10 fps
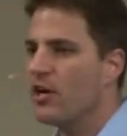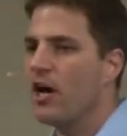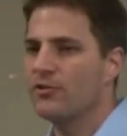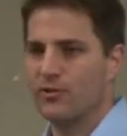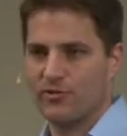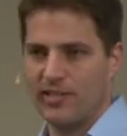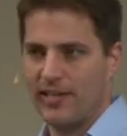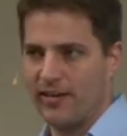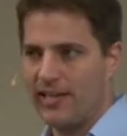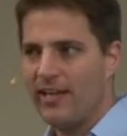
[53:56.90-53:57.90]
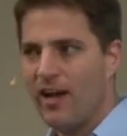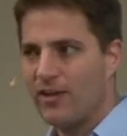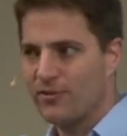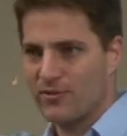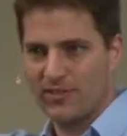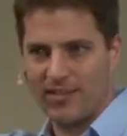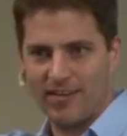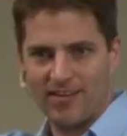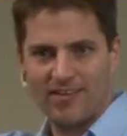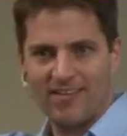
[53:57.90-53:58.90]
hunters in here? Any hunters in
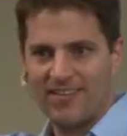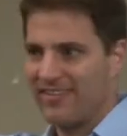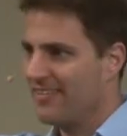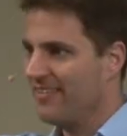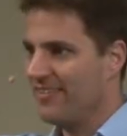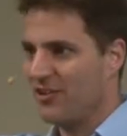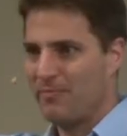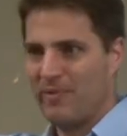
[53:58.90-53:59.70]
here? Are your